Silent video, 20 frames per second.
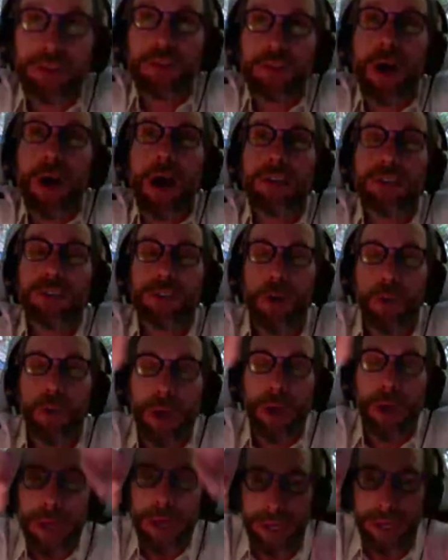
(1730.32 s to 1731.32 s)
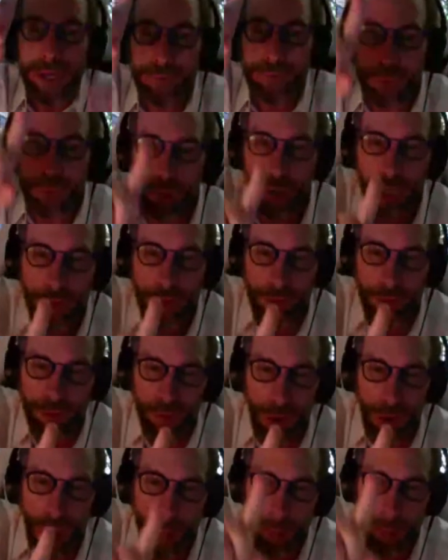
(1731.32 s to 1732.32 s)
sky. So if you look at the
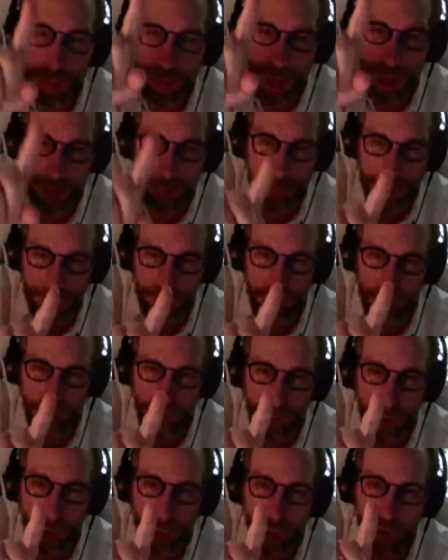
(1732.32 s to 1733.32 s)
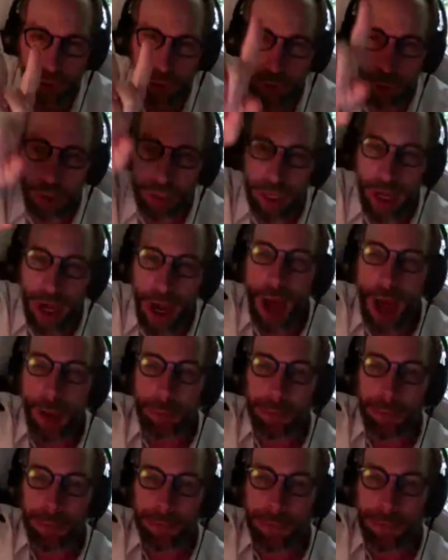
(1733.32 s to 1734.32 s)
top of that picture, you're looking
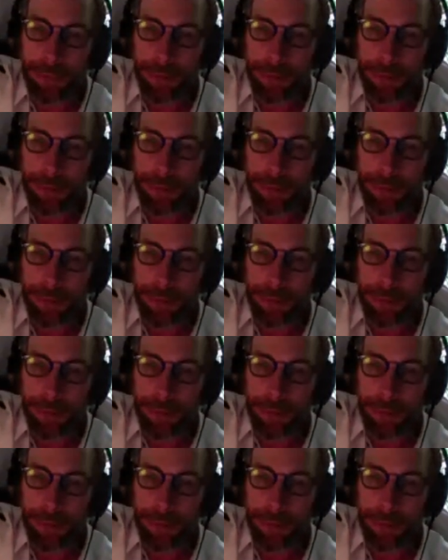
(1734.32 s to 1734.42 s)
up.